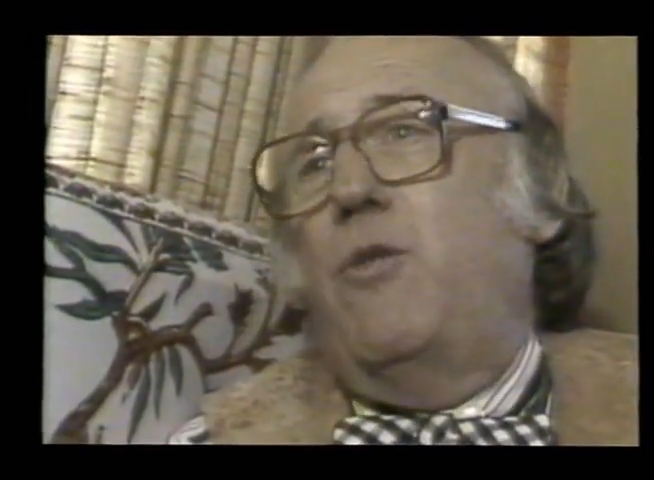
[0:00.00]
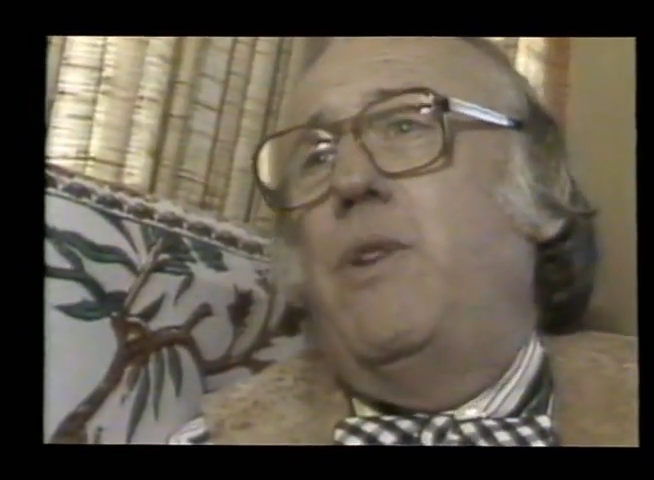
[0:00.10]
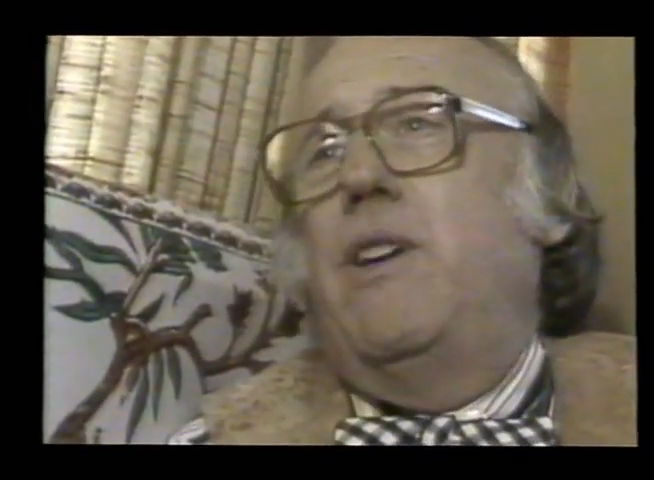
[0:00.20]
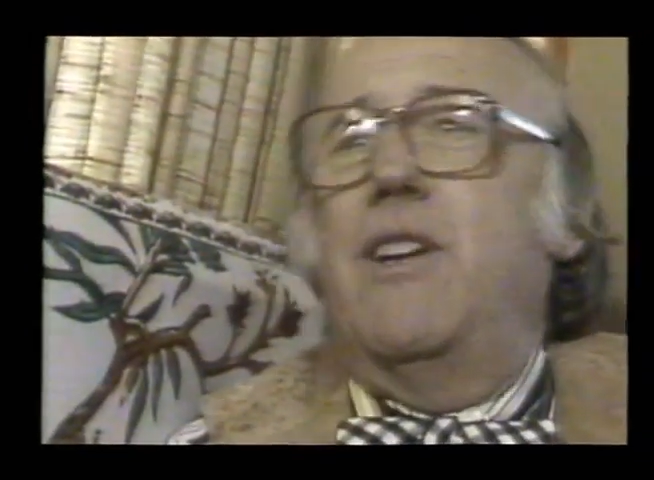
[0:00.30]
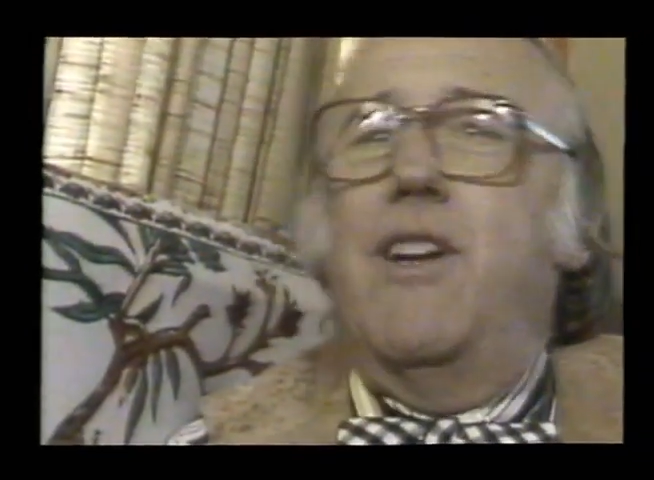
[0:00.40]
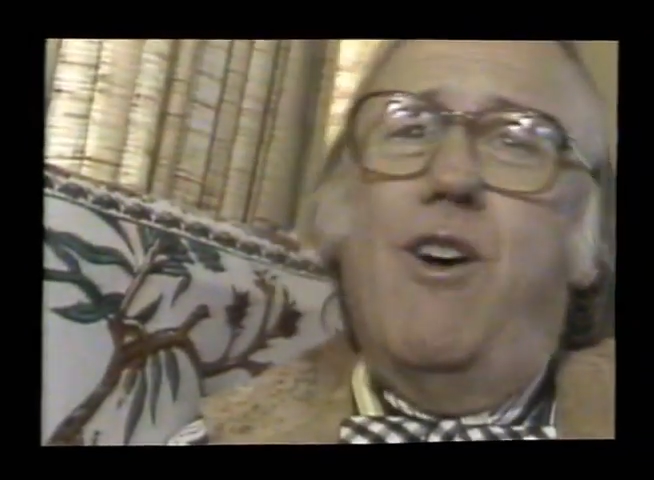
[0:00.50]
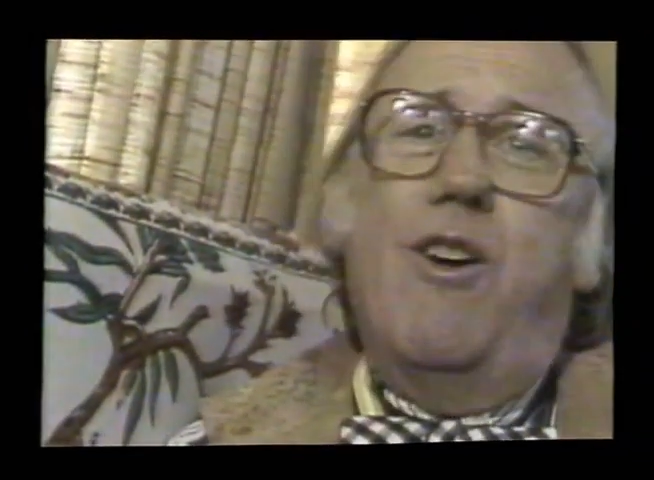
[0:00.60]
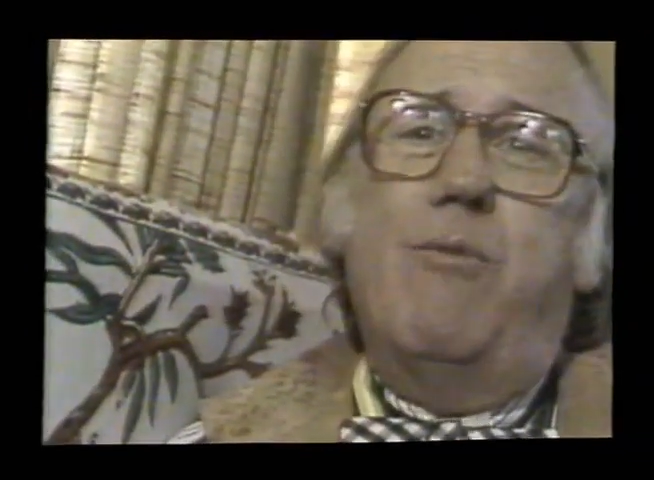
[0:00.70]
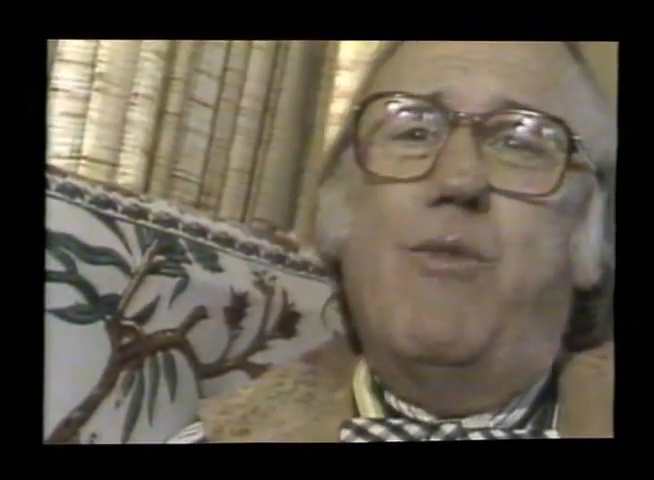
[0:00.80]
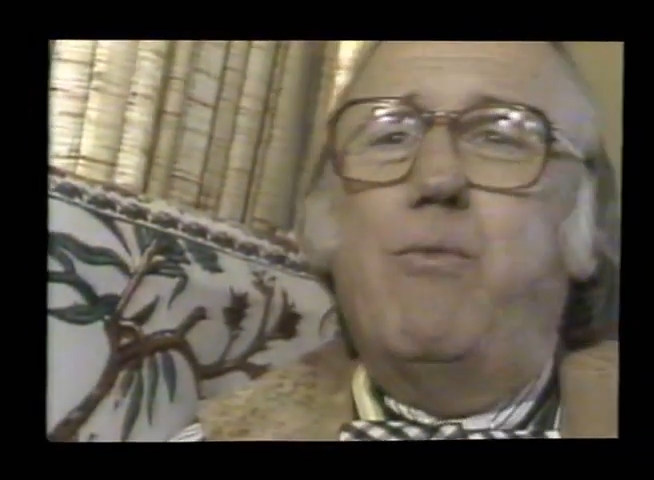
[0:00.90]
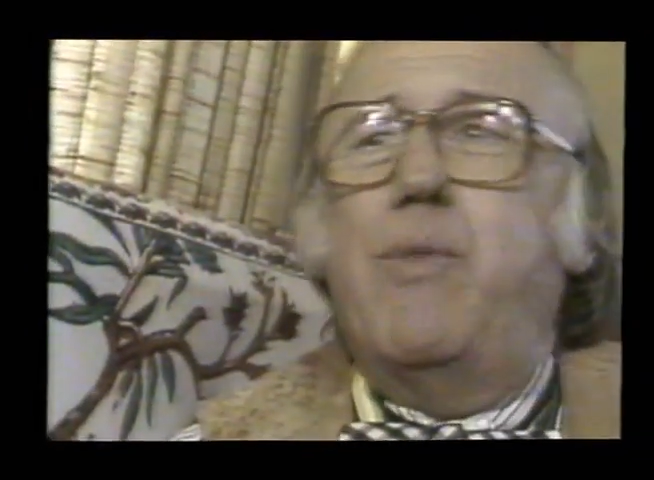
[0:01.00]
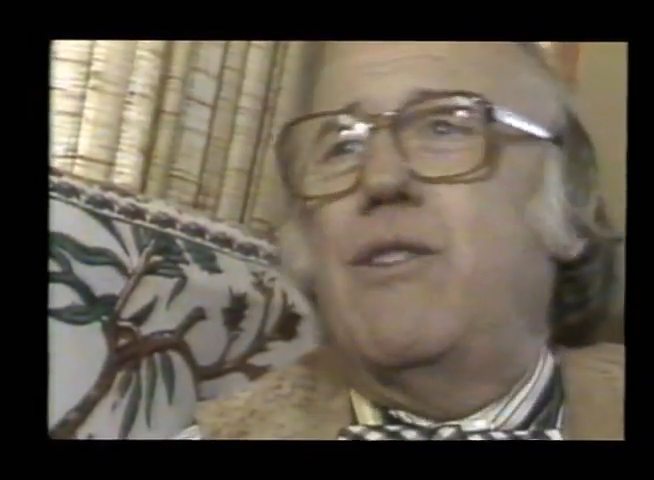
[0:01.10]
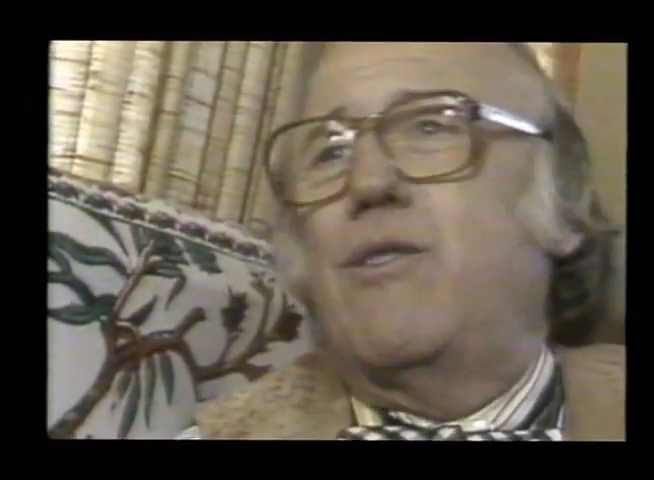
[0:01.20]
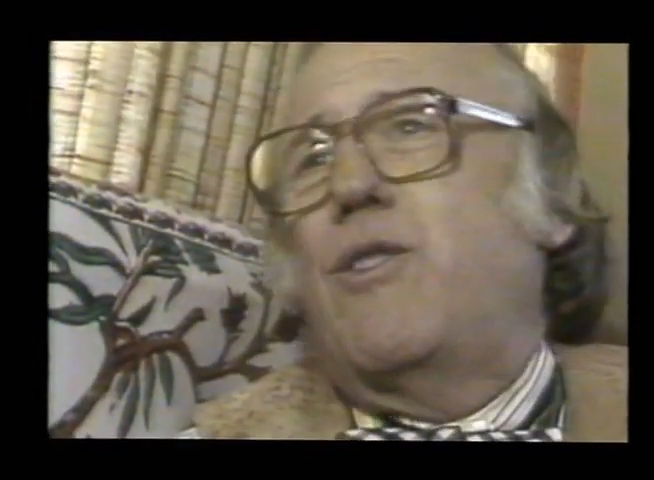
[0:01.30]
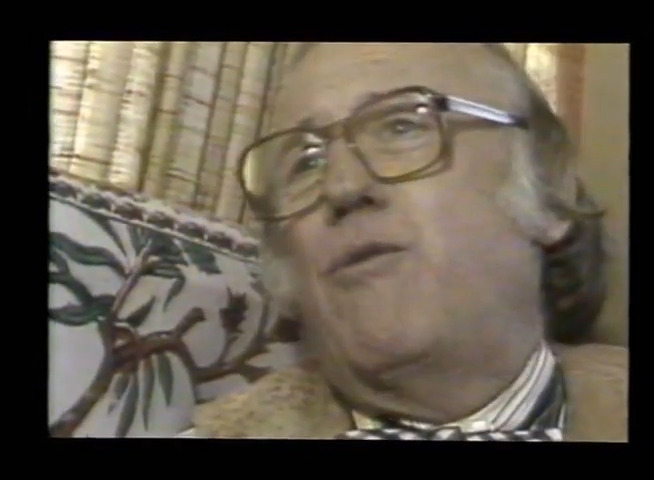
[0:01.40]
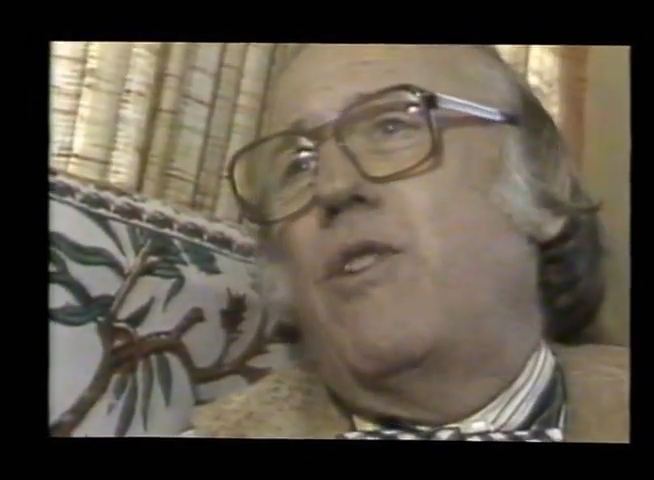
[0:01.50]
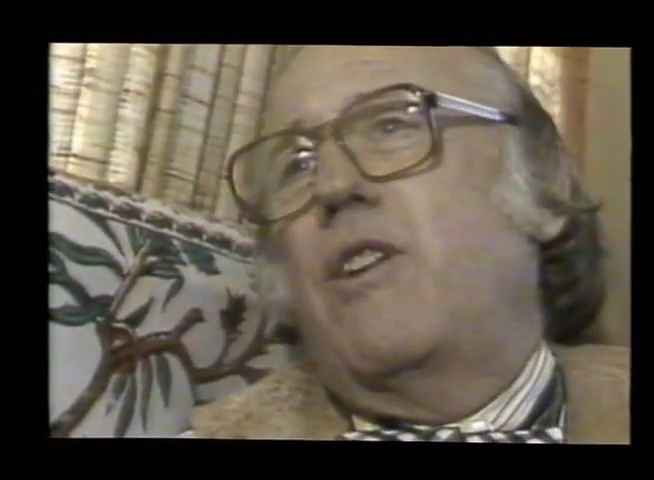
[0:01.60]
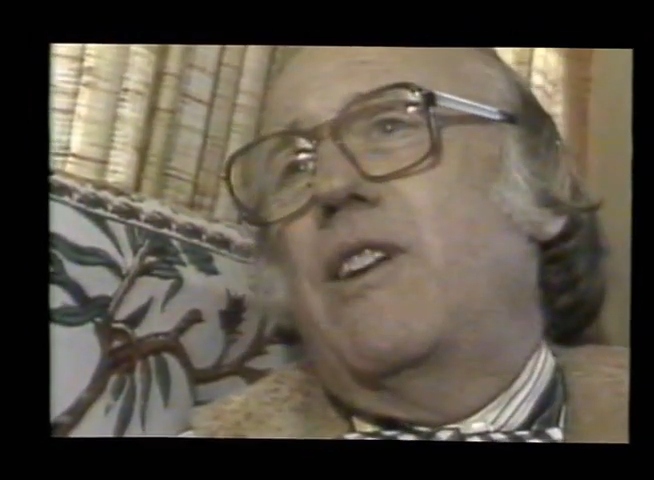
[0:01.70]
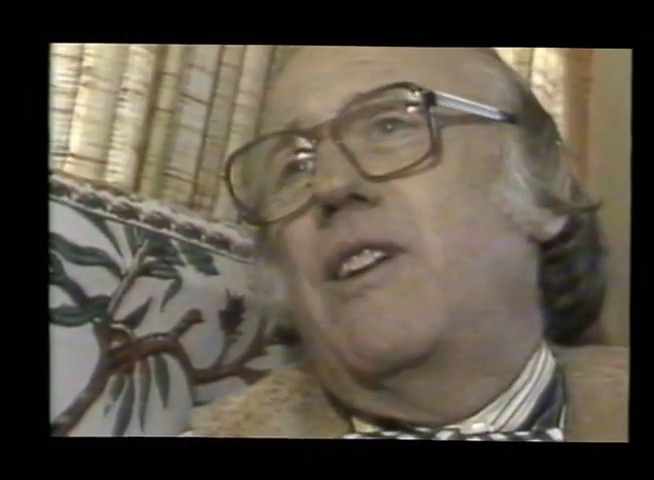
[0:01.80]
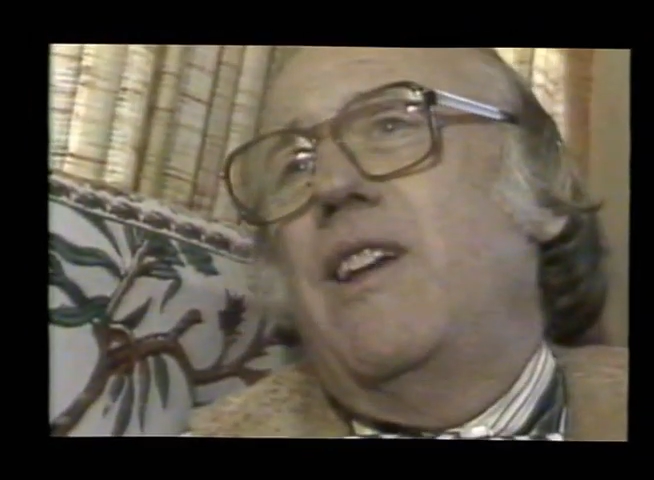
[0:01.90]
building automobiles or
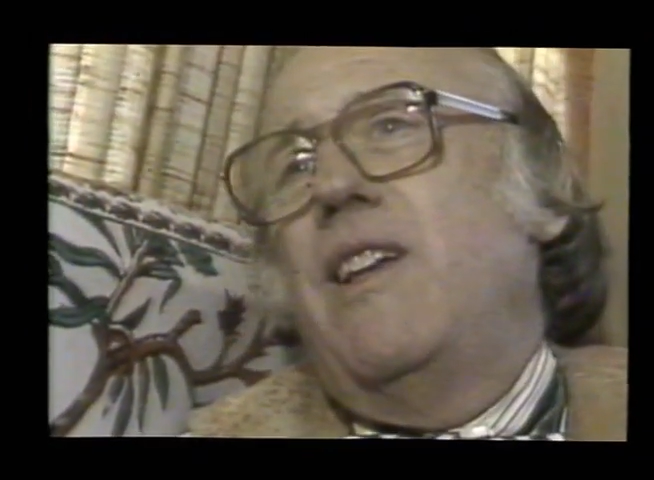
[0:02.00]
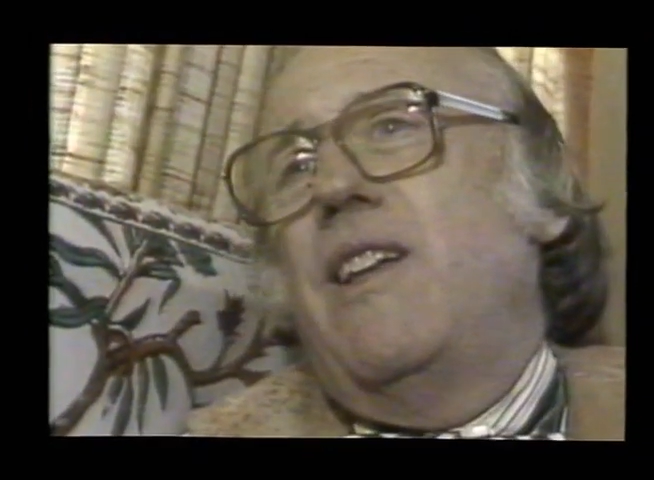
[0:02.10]
working